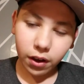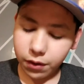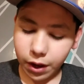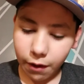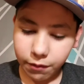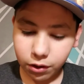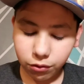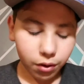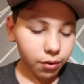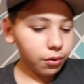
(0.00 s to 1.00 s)
I even have an
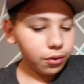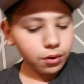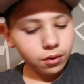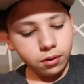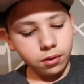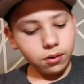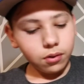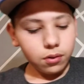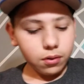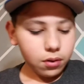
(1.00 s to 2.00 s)
intro?
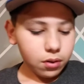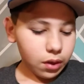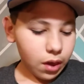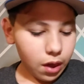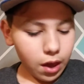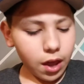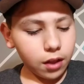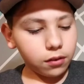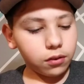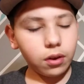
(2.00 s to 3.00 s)

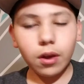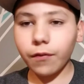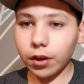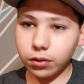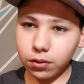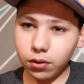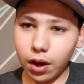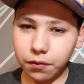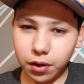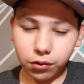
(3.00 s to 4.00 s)
And if I do
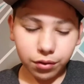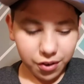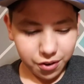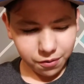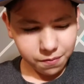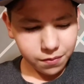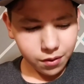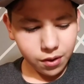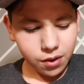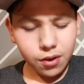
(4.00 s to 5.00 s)
have an intro,
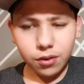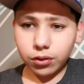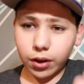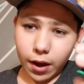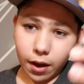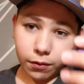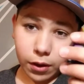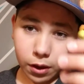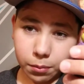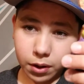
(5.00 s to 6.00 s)
should I have
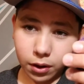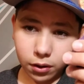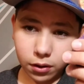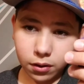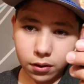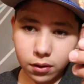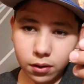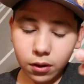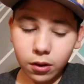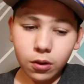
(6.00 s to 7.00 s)
him in it?
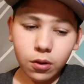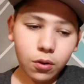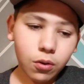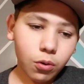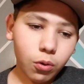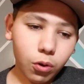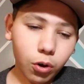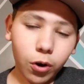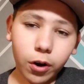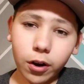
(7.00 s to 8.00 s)

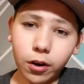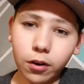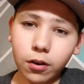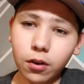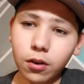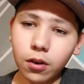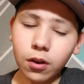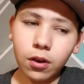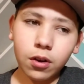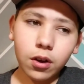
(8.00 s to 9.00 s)
Or
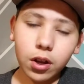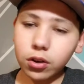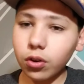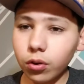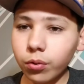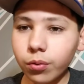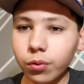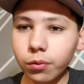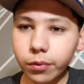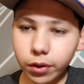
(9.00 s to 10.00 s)
a new
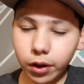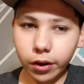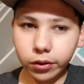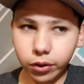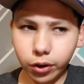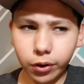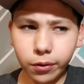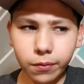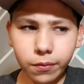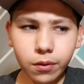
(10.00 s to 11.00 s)
character
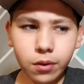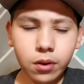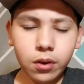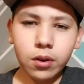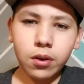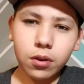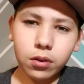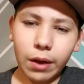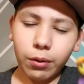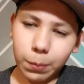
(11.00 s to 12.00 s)

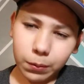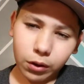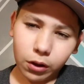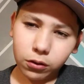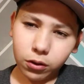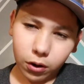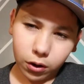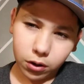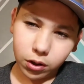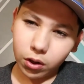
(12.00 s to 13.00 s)
that represents
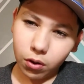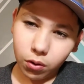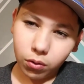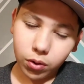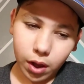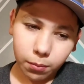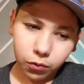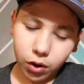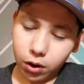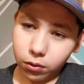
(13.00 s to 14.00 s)
our new name
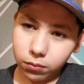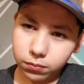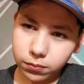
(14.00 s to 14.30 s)
channel?